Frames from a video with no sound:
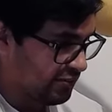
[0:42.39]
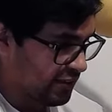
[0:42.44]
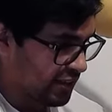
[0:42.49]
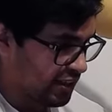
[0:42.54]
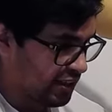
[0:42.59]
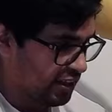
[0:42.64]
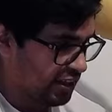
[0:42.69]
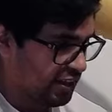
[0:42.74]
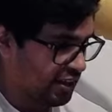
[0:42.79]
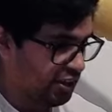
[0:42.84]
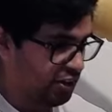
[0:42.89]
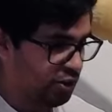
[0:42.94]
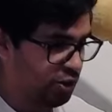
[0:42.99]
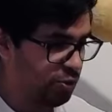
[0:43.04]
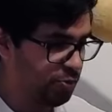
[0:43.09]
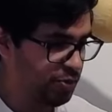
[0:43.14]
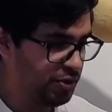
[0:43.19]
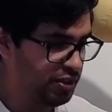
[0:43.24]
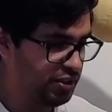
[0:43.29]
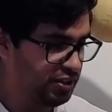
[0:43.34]
I can get it
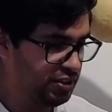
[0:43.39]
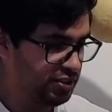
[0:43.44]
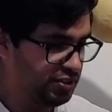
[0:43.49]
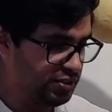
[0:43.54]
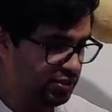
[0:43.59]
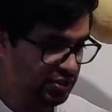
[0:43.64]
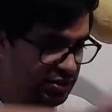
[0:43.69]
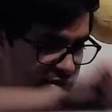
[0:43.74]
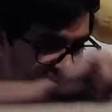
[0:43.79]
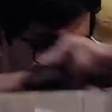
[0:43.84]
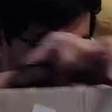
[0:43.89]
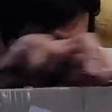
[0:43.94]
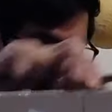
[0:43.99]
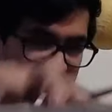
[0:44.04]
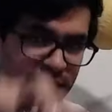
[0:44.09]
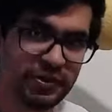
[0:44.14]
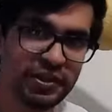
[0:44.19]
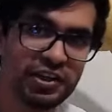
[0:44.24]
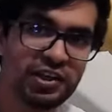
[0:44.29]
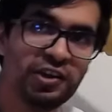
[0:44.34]
open, here
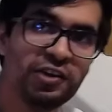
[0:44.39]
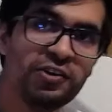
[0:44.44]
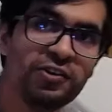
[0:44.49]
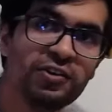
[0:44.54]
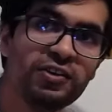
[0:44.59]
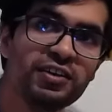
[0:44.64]
we go.